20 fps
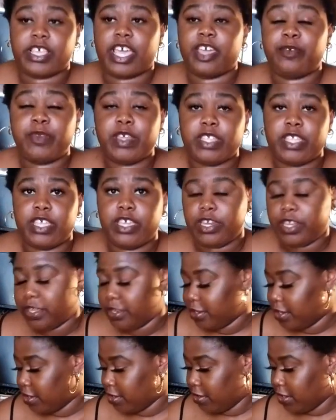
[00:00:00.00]
I'm Canadian,
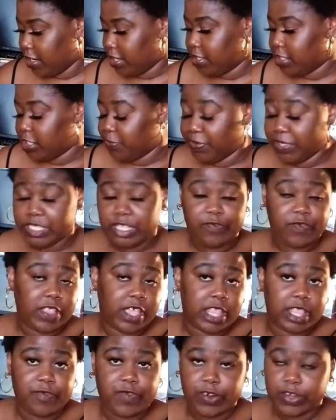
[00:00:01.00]
and specifically
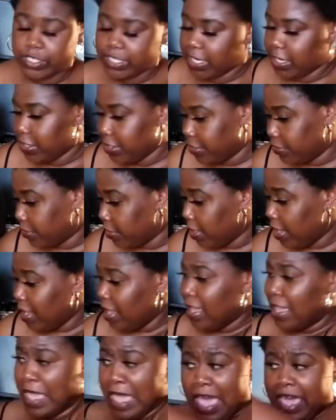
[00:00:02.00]
I live in Ontario.
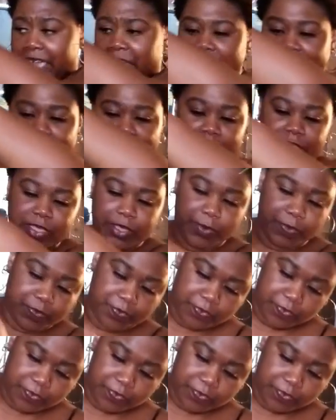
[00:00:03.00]
I can't find them.